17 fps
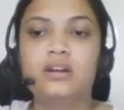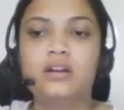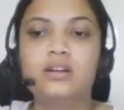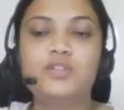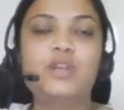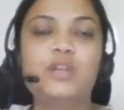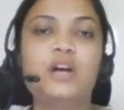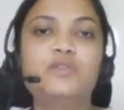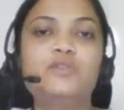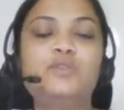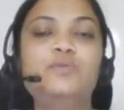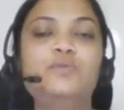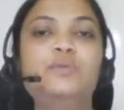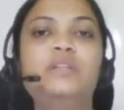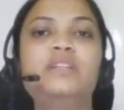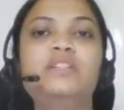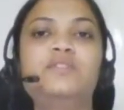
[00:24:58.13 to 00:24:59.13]
So now,
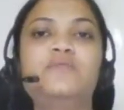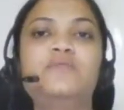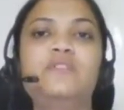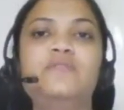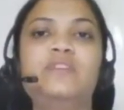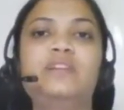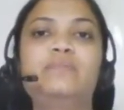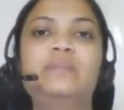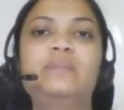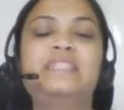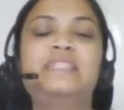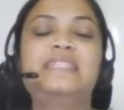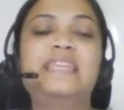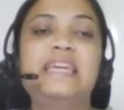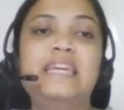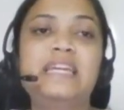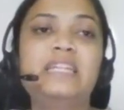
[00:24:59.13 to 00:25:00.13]
students, we will be
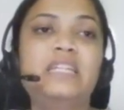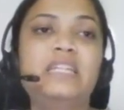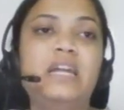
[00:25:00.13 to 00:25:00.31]
seeing